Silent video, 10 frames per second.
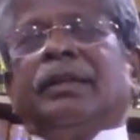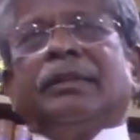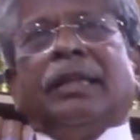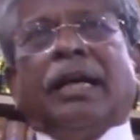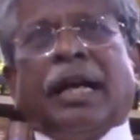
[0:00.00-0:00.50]

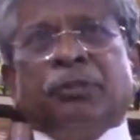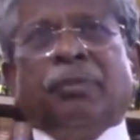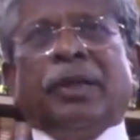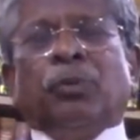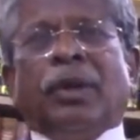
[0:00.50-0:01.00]
that the
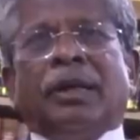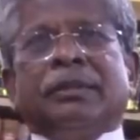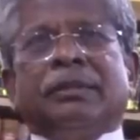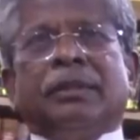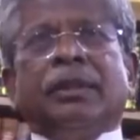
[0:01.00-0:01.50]
husband
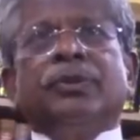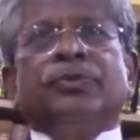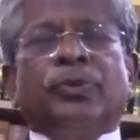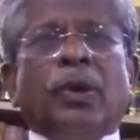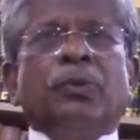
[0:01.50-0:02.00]
was
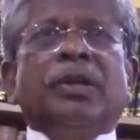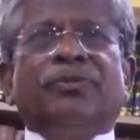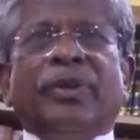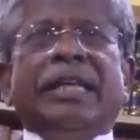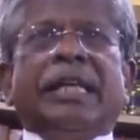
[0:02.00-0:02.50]
found
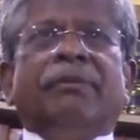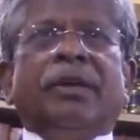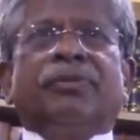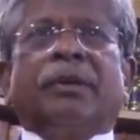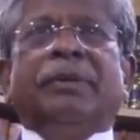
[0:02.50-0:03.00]
fleeing away from